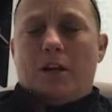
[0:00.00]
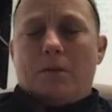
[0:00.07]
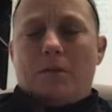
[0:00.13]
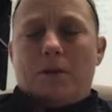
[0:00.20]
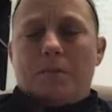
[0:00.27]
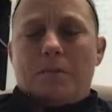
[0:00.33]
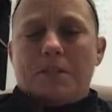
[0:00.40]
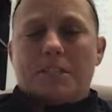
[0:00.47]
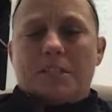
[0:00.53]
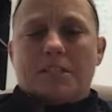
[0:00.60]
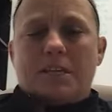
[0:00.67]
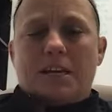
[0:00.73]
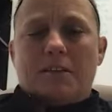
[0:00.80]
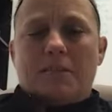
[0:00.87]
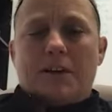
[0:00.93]
help their pitching
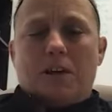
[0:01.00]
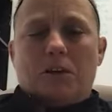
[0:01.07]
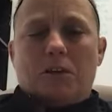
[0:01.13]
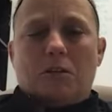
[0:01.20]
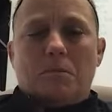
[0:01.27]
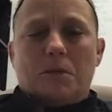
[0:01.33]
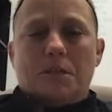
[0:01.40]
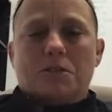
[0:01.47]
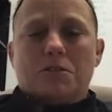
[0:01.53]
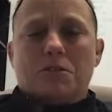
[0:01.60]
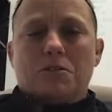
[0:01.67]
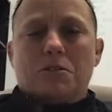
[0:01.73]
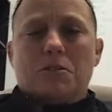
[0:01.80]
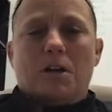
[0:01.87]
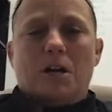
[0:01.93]
staff out a little bit
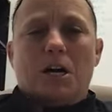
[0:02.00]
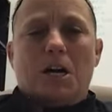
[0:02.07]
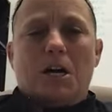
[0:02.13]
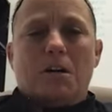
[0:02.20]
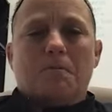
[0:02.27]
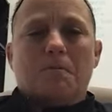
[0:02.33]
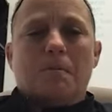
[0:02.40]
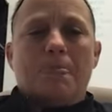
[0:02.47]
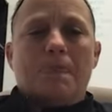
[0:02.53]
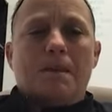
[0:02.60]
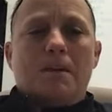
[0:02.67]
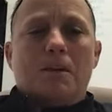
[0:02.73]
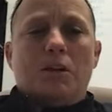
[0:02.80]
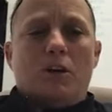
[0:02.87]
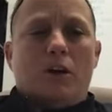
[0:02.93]
too.
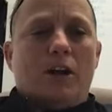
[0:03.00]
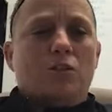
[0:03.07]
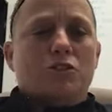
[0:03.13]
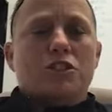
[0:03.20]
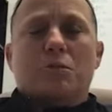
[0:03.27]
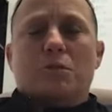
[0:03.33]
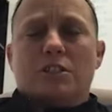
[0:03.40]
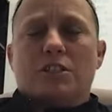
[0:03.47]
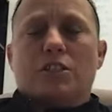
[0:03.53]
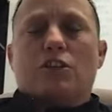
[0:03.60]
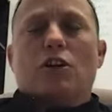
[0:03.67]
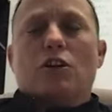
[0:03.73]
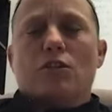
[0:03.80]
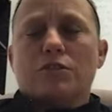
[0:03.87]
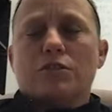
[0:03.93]
You know, I know she wants to
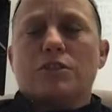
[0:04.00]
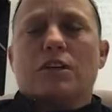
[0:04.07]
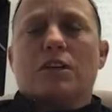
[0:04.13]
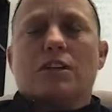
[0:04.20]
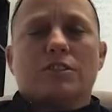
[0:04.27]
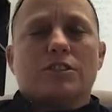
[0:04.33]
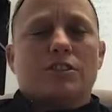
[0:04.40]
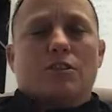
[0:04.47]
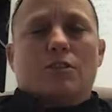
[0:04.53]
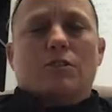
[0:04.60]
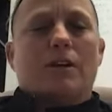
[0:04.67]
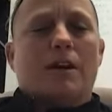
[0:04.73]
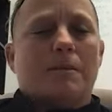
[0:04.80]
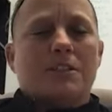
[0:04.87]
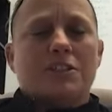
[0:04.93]
coach, so,
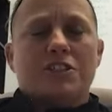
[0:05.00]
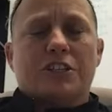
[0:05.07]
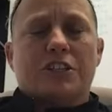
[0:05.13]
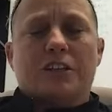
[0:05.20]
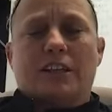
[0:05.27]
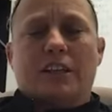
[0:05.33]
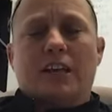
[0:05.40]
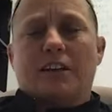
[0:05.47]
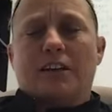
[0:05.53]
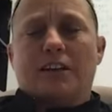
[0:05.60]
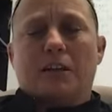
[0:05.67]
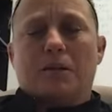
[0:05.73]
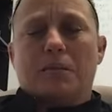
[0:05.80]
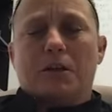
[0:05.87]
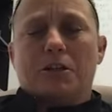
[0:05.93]
I mean, she couldn't have landed
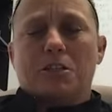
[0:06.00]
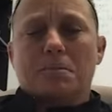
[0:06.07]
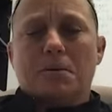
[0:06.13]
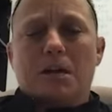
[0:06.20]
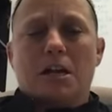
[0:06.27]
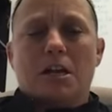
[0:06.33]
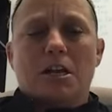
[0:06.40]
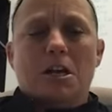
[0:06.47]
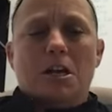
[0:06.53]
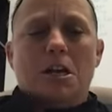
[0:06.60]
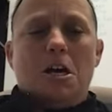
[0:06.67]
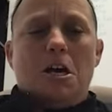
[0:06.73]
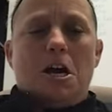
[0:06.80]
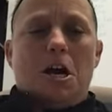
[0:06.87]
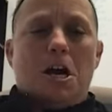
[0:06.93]
in a better spot.
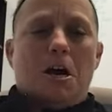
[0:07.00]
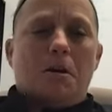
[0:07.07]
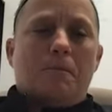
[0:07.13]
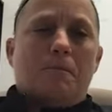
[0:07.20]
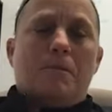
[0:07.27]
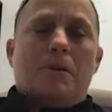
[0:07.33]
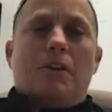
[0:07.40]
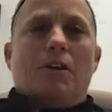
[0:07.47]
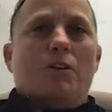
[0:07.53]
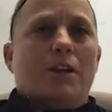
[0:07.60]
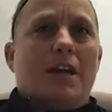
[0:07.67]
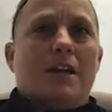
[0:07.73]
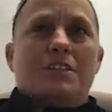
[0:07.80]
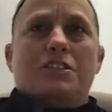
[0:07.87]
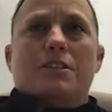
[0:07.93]
You know,
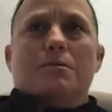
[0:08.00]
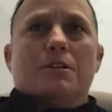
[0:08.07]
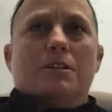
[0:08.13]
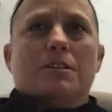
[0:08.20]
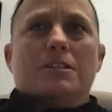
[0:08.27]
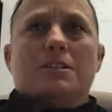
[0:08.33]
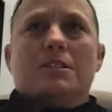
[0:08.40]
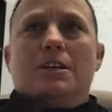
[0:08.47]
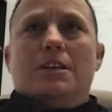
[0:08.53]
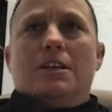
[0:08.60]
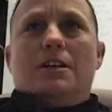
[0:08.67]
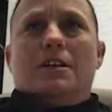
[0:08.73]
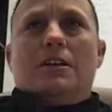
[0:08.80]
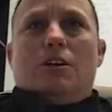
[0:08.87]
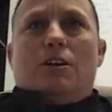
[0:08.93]
yeah, she was,
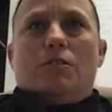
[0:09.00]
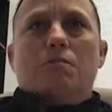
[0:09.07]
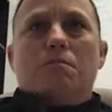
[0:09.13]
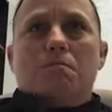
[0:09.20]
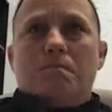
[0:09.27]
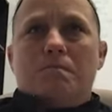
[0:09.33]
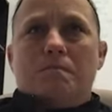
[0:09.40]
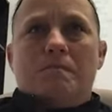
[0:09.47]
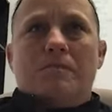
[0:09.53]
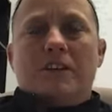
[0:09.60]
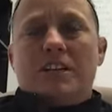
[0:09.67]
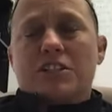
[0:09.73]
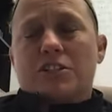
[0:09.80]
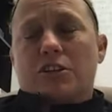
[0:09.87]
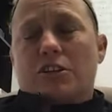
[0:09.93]
you know,
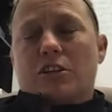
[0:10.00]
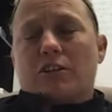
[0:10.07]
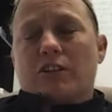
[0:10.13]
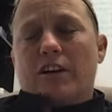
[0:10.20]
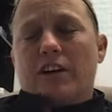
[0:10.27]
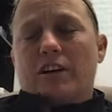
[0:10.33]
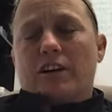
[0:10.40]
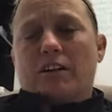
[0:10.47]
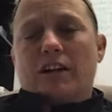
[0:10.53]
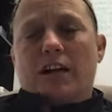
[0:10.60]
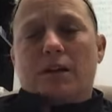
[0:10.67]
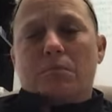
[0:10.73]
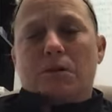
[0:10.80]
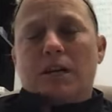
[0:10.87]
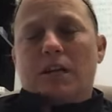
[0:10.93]
finished her career
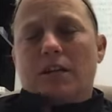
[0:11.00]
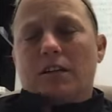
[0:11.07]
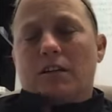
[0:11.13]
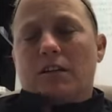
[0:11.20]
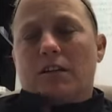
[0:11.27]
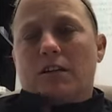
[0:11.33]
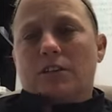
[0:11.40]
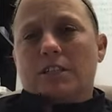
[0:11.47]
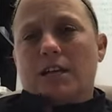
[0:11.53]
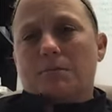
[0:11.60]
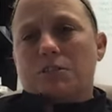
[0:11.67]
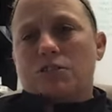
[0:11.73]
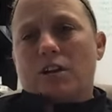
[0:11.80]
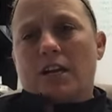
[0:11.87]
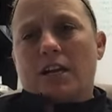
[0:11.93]
kind of breaking the all-time
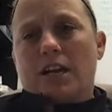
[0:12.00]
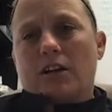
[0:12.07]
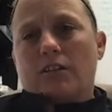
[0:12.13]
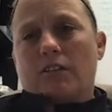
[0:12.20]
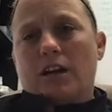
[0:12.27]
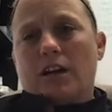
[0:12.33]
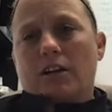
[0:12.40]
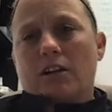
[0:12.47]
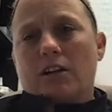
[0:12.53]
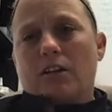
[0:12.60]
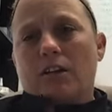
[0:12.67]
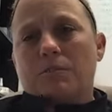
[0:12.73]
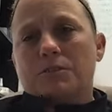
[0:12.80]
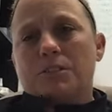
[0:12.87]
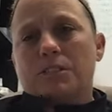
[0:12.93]
strikeout record.
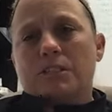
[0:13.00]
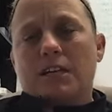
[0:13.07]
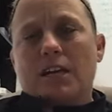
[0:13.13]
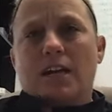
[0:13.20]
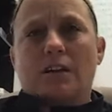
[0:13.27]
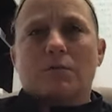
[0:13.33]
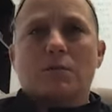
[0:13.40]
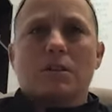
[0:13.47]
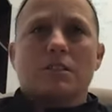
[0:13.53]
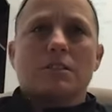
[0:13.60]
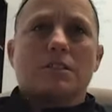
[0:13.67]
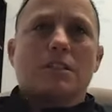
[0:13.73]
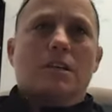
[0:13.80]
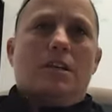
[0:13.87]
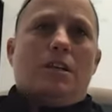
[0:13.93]
She kind of was